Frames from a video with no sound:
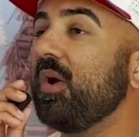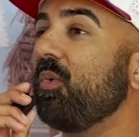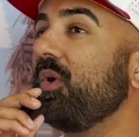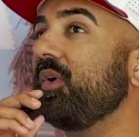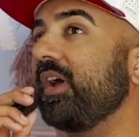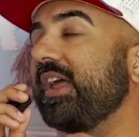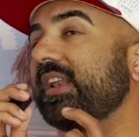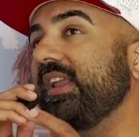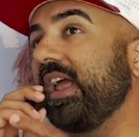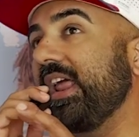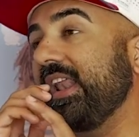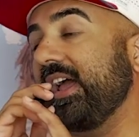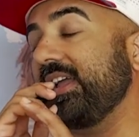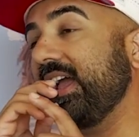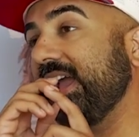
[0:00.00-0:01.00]
Well,
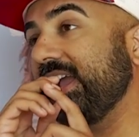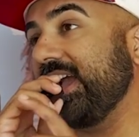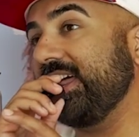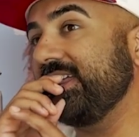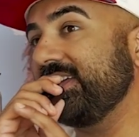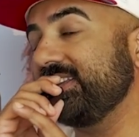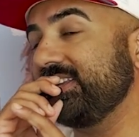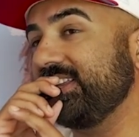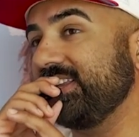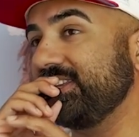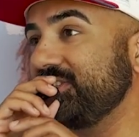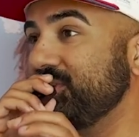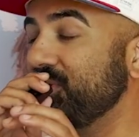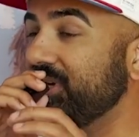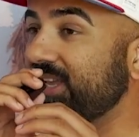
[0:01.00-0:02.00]
and I gotta
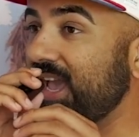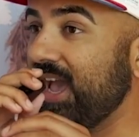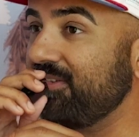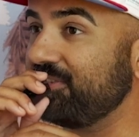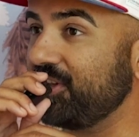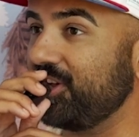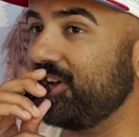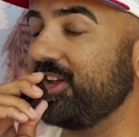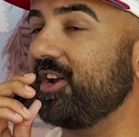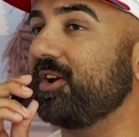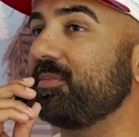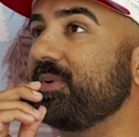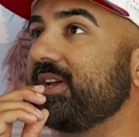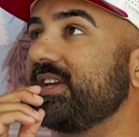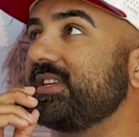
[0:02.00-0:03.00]
do a caveat here,
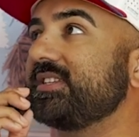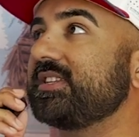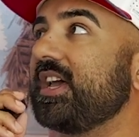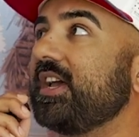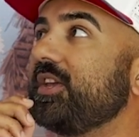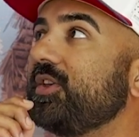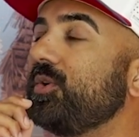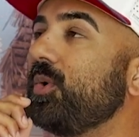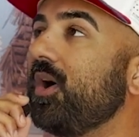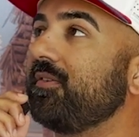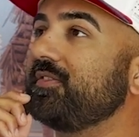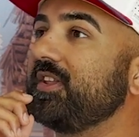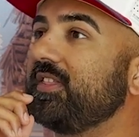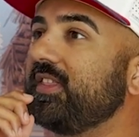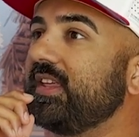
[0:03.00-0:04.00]
because you
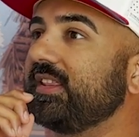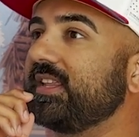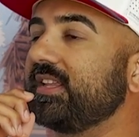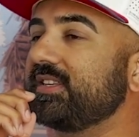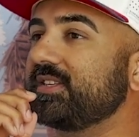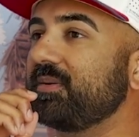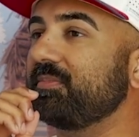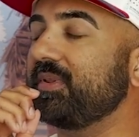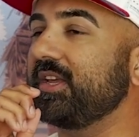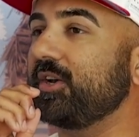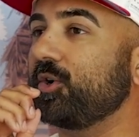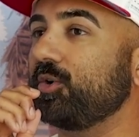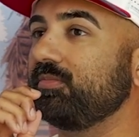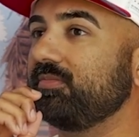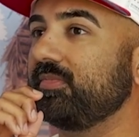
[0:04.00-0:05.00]
often think that
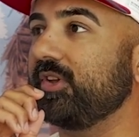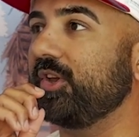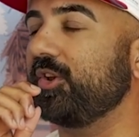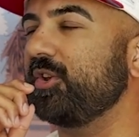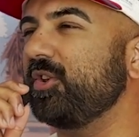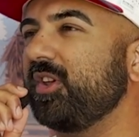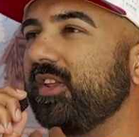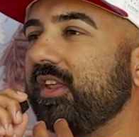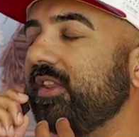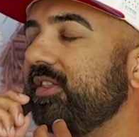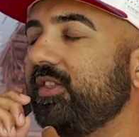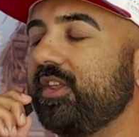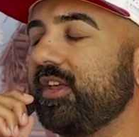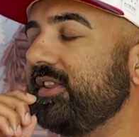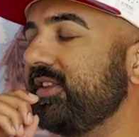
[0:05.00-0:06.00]
something,
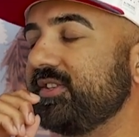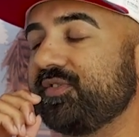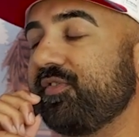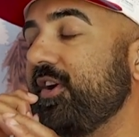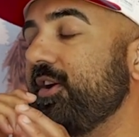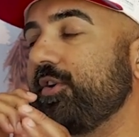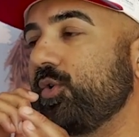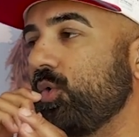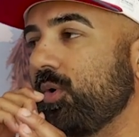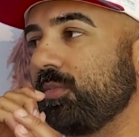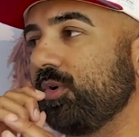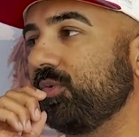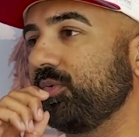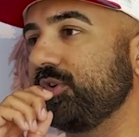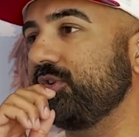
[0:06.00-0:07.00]
this is very
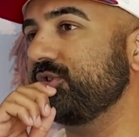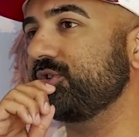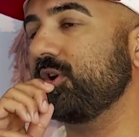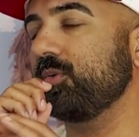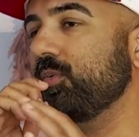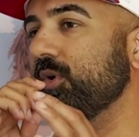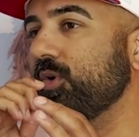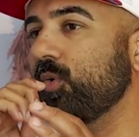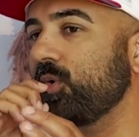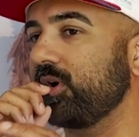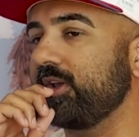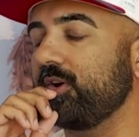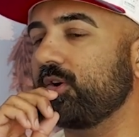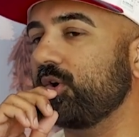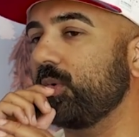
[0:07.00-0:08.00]
normal. When you start
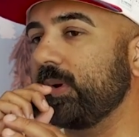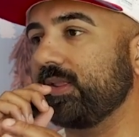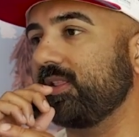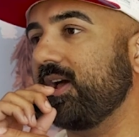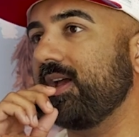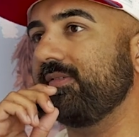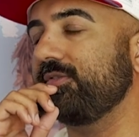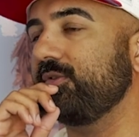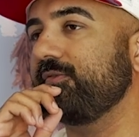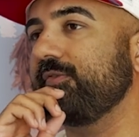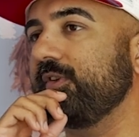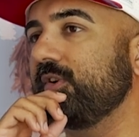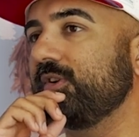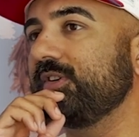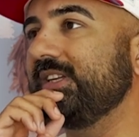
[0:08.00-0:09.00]
recording or going live, you
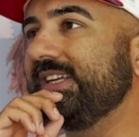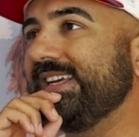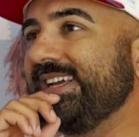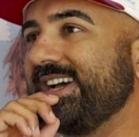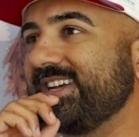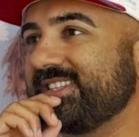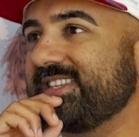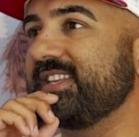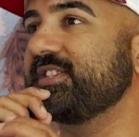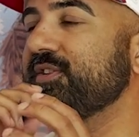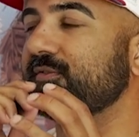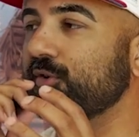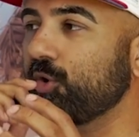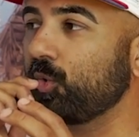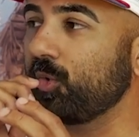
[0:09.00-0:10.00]
feel a sense
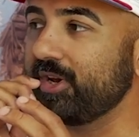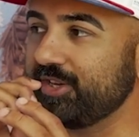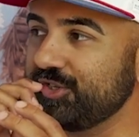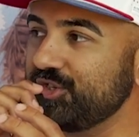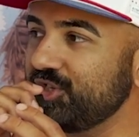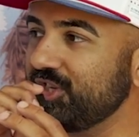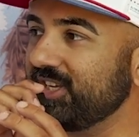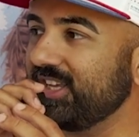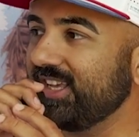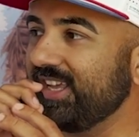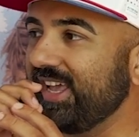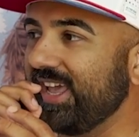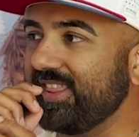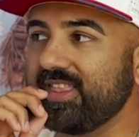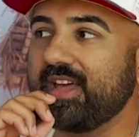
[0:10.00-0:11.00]
of cringe,
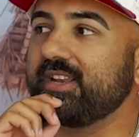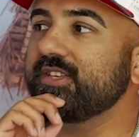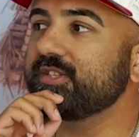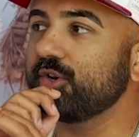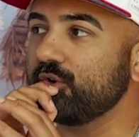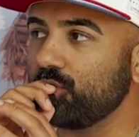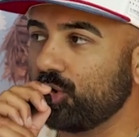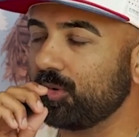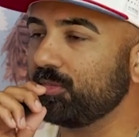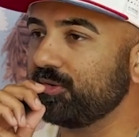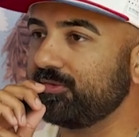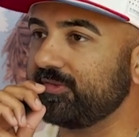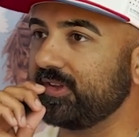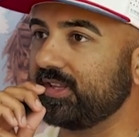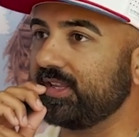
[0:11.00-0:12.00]
and that is a normal
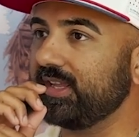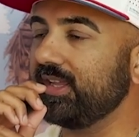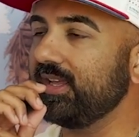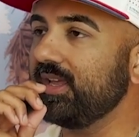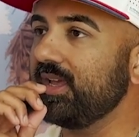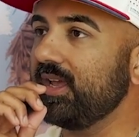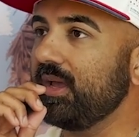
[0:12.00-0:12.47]
feeling.